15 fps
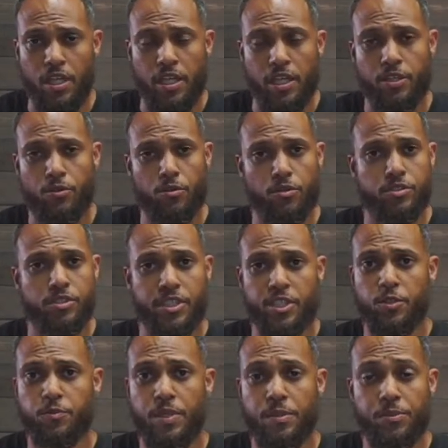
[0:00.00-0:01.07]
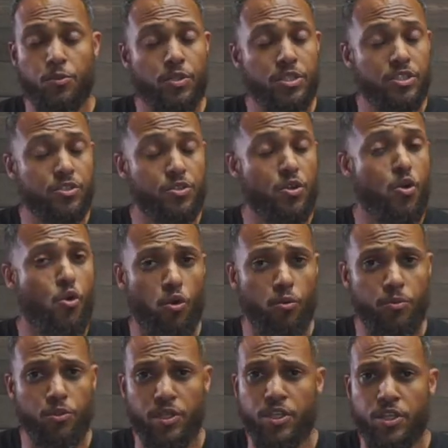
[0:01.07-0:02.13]
in order to kill people, which is
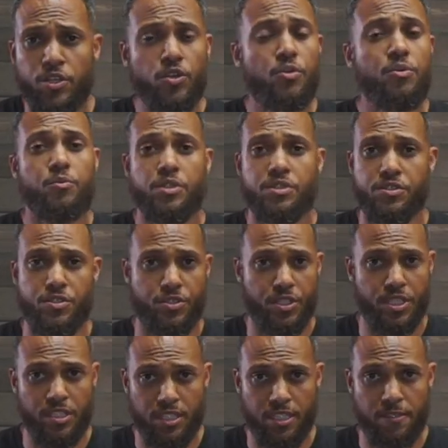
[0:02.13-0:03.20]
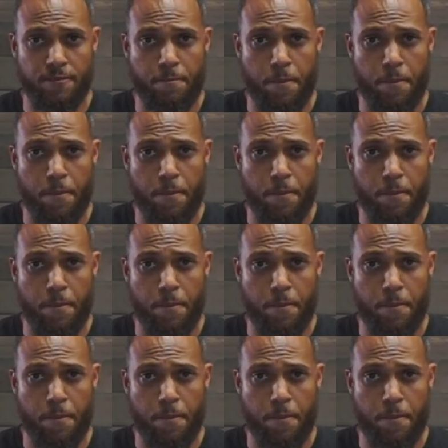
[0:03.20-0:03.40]
horrible, and no one wants to see that.